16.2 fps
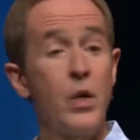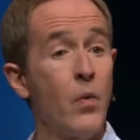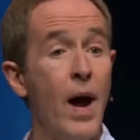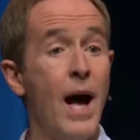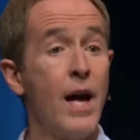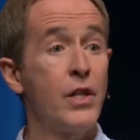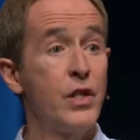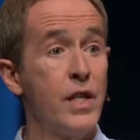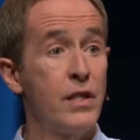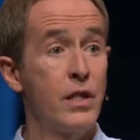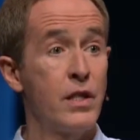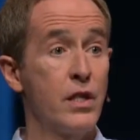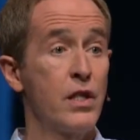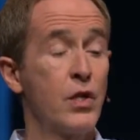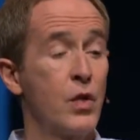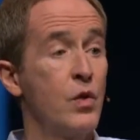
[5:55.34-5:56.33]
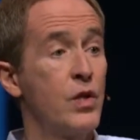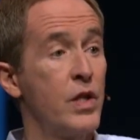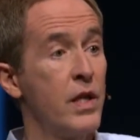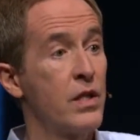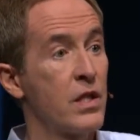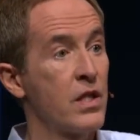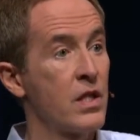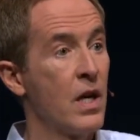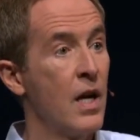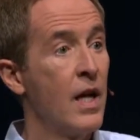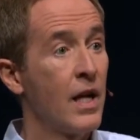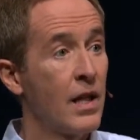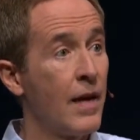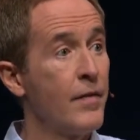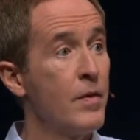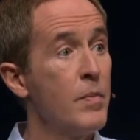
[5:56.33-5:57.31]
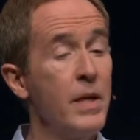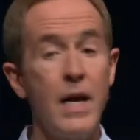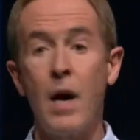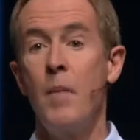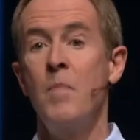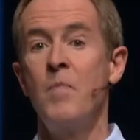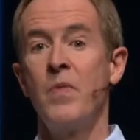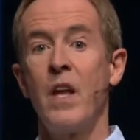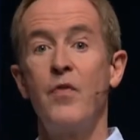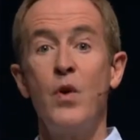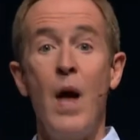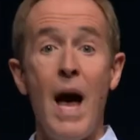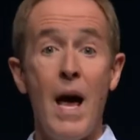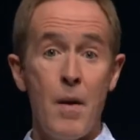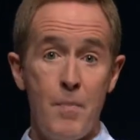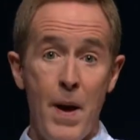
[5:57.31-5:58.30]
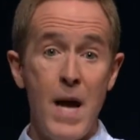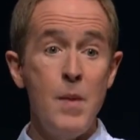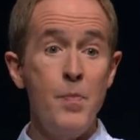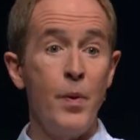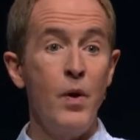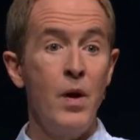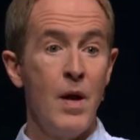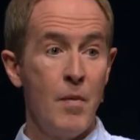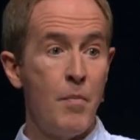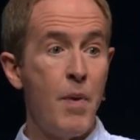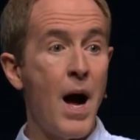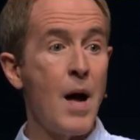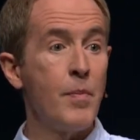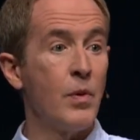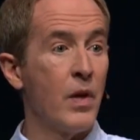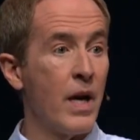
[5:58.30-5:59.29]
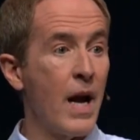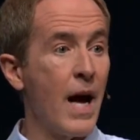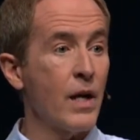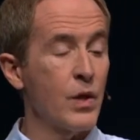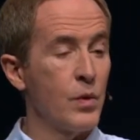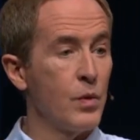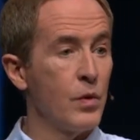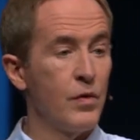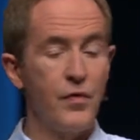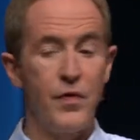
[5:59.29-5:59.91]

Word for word: you're right. Jesus is who Jesus claimed to be. Now, if you had a paper Bible, an actual